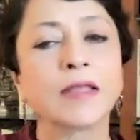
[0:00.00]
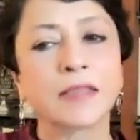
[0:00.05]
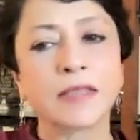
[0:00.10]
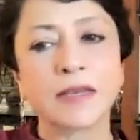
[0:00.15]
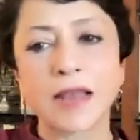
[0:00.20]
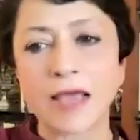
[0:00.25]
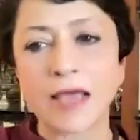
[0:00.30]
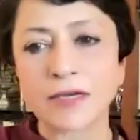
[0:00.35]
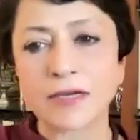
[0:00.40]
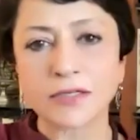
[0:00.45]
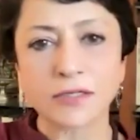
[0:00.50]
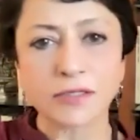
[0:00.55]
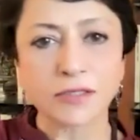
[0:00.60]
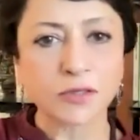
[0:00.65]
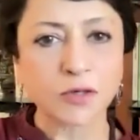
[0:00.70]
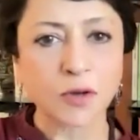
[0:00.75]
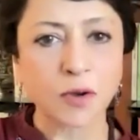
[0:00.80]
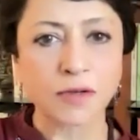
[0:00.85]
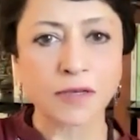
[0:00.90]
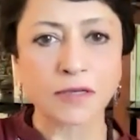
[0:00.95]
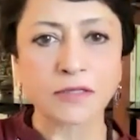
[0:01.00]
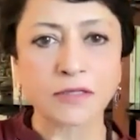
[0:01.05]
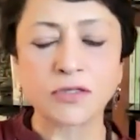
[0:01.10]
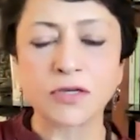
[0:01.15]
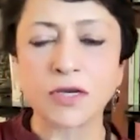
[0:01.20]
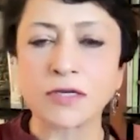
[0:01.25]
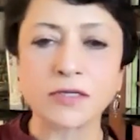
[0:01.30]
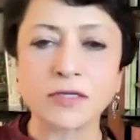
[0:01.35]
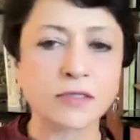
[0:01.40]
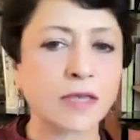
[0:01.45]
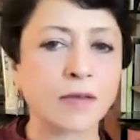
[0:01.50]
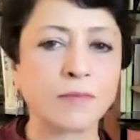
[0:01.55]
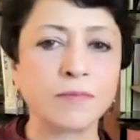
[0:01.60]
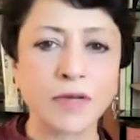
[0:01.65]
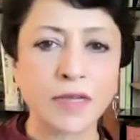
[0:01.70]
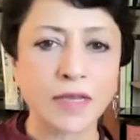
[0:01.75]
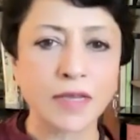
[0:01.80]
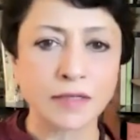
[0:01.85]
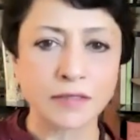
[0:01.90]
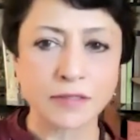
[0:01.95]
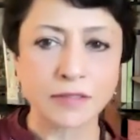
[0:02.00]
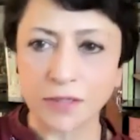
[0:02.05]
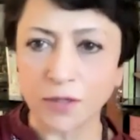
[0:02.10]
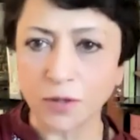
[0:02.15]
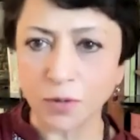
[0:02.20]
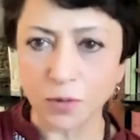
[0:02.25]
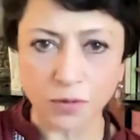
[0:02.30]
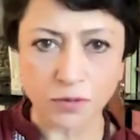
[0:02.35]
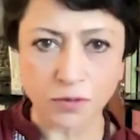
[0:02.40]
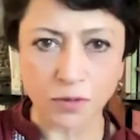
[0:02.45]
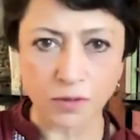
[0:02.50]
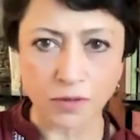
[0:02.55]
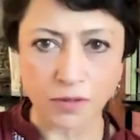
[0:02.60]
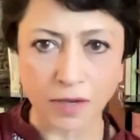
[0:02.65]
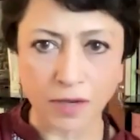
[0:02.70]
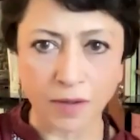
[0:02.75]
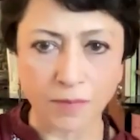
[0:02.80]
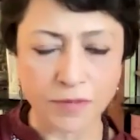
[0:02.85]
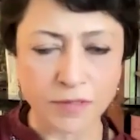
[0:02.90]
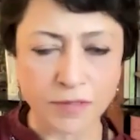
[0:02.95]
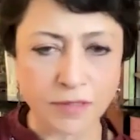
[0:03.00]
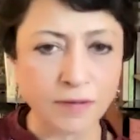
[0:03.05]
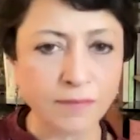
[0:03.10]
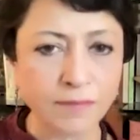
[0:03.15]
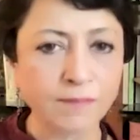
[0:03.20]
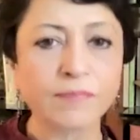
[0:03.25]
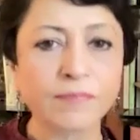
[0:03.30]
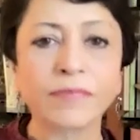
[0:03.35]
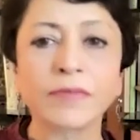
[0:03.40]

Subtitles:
The National Stock Exchange's MD and CEO is on the committee.